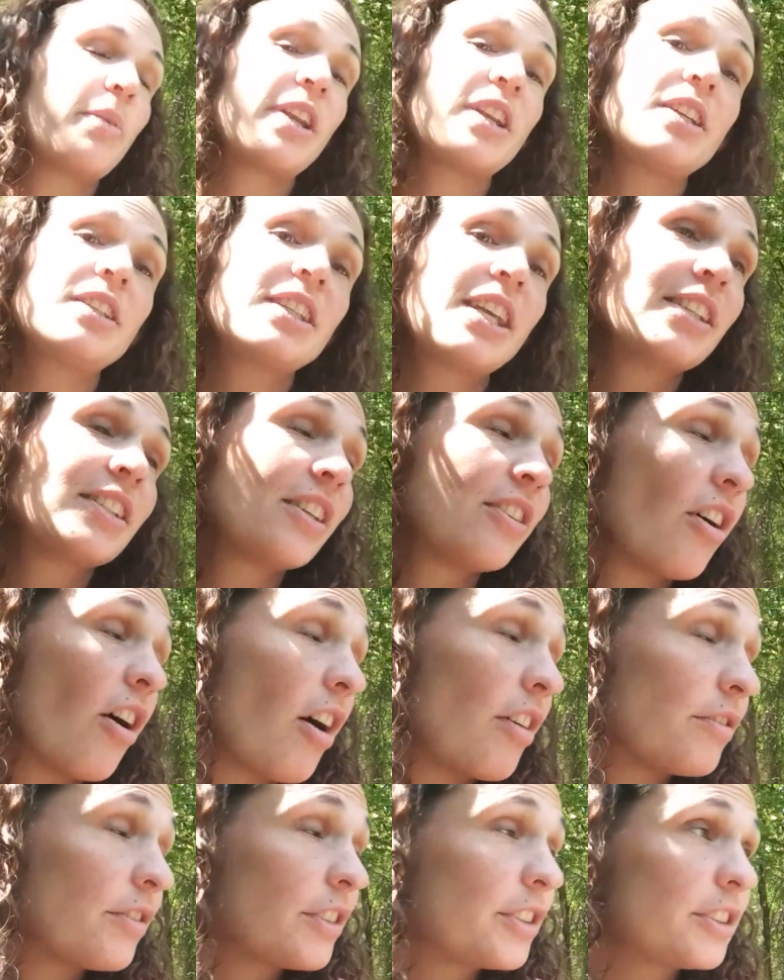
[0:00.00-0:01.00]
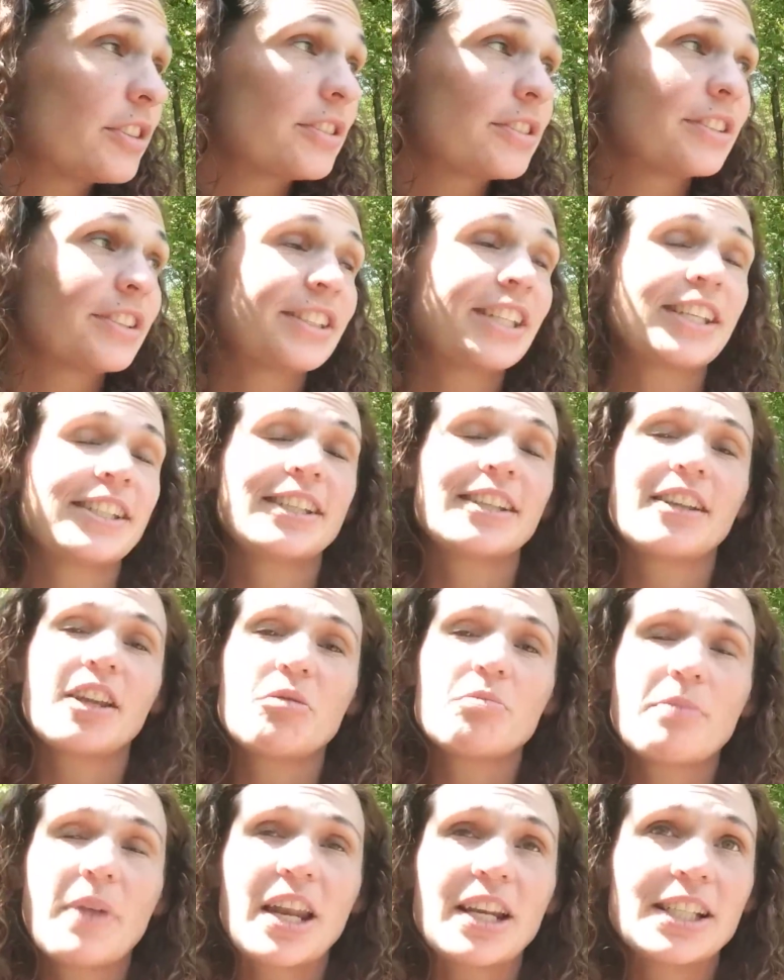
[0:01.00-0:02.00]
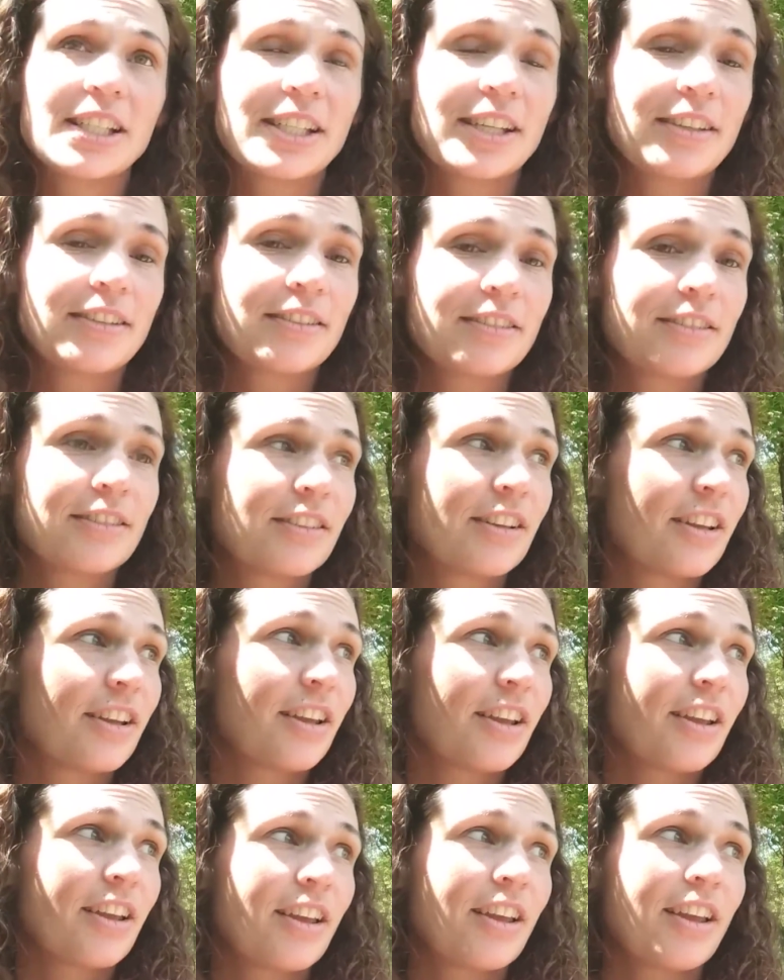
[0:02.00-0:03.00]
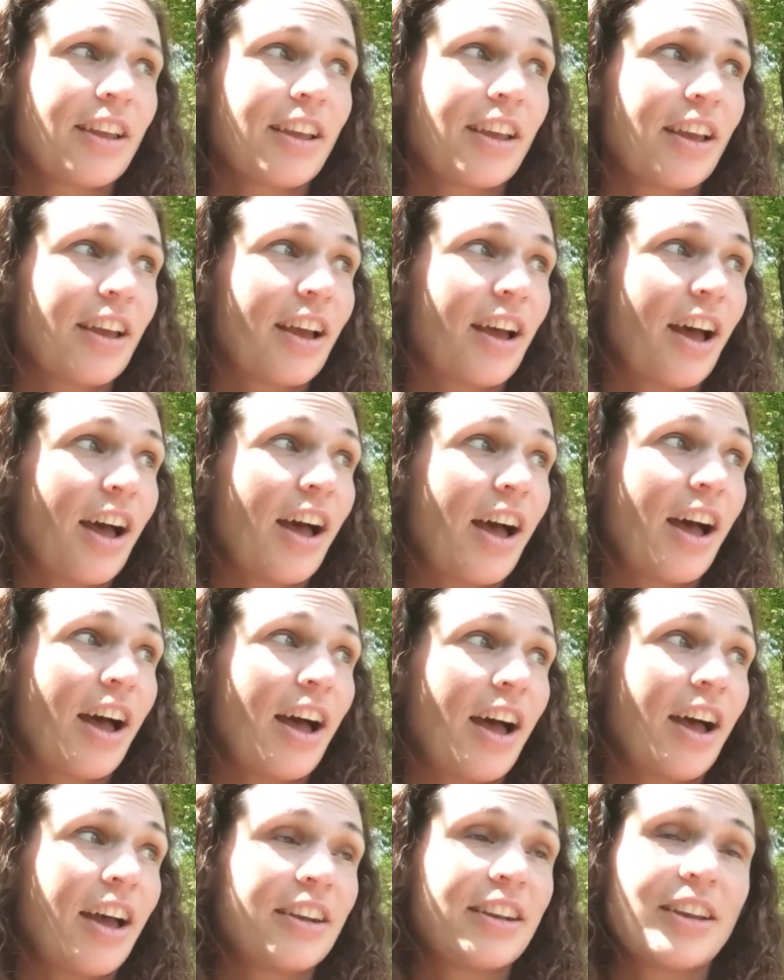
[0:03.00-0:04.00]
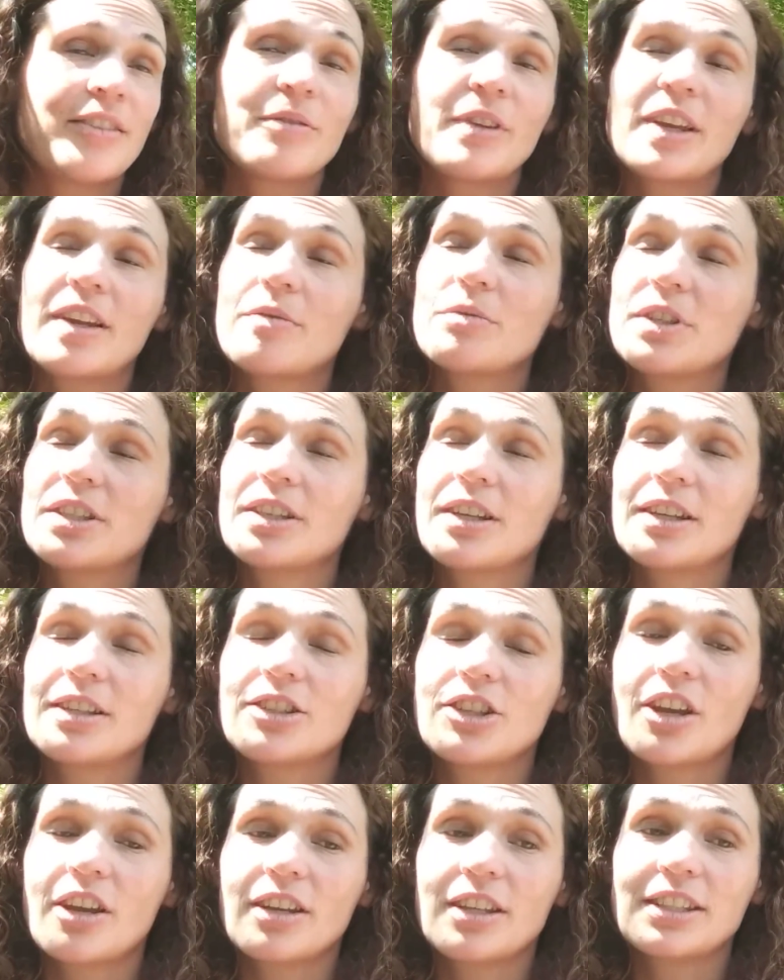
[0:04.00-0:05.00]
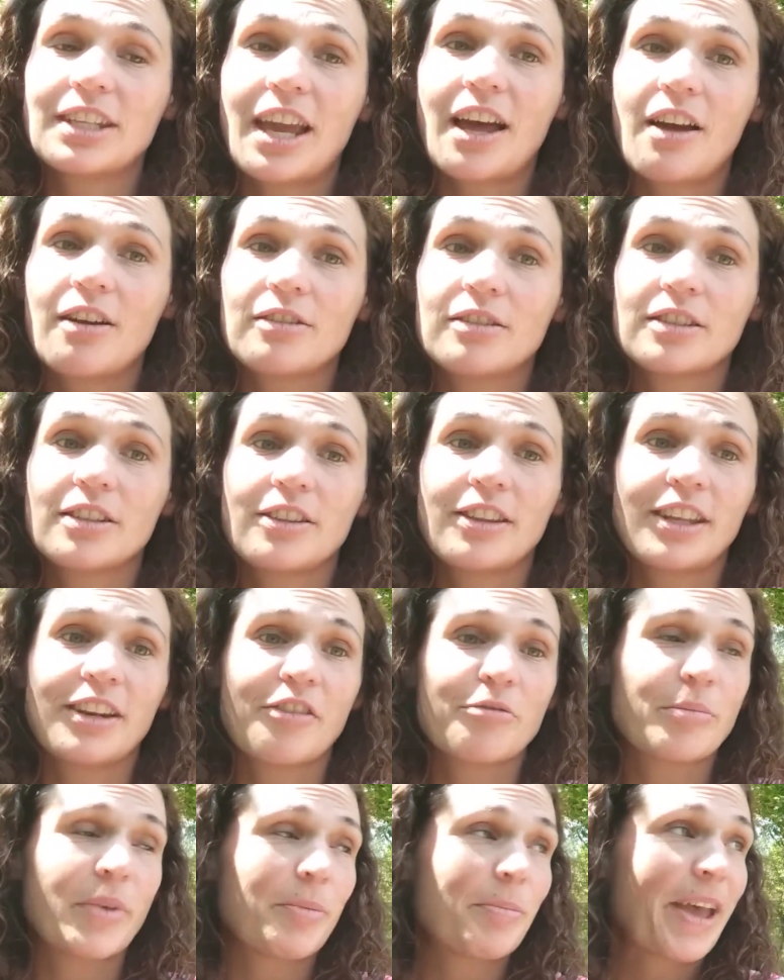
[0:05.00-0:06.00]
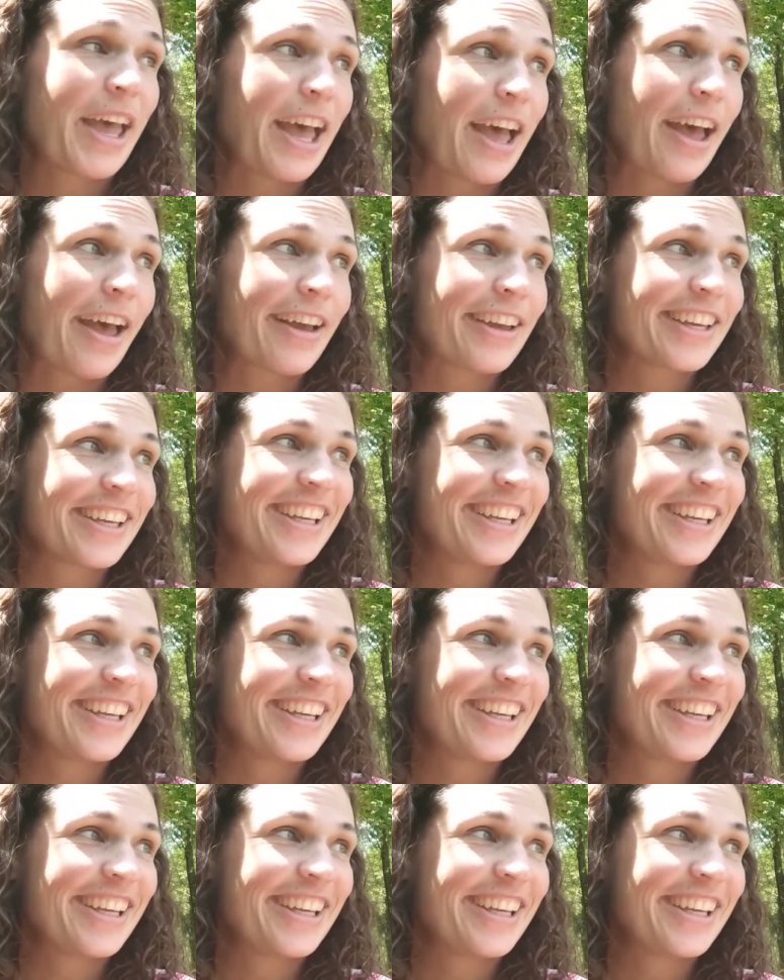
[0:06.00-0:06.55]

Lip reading: But it tasted awful, tasted like medicine. And I'm like, I'm just going to chug it down so they get off my back.